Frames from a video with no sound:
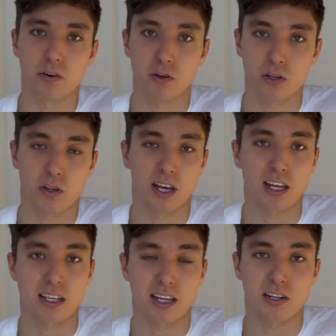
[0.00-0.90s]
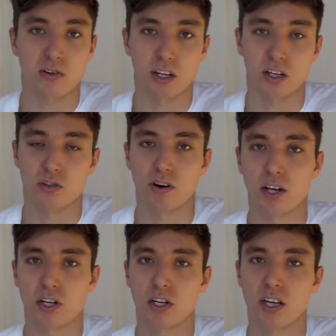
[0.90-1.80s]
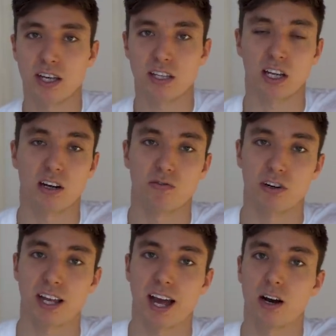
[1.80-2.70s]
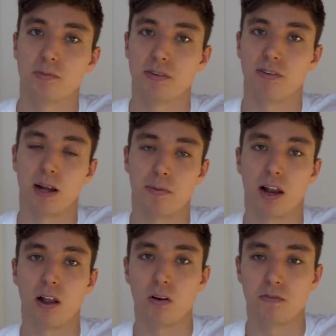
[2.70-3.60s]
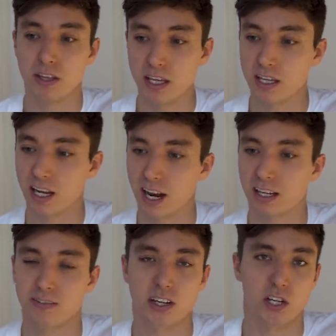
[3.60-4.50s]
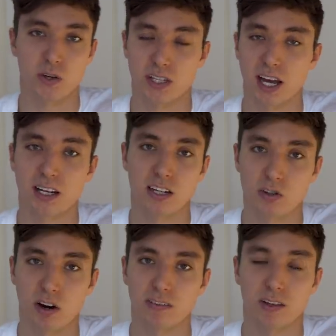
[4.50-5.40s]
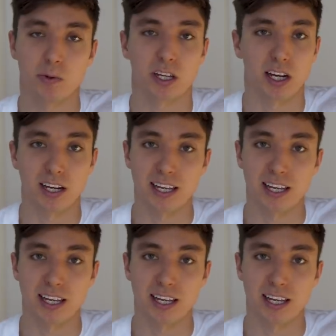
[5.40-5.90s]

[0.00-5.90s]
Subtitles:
focus on that eccentric contraction is gonna really help develop a lot of the connective tissue and tendon strength that we're gonna